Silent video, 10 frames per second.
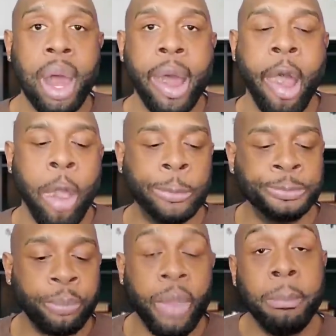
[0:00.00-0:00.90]
Ah,
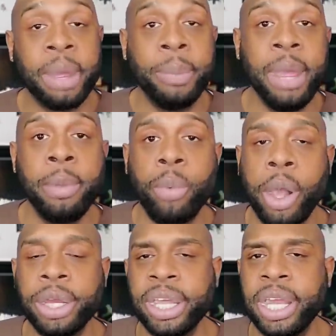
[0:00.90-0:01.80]
Big Ben been
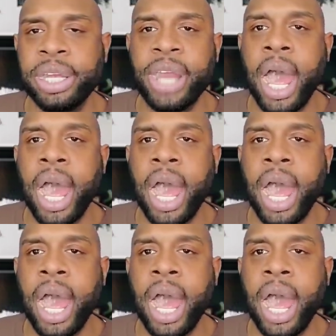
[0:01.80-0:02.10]
working again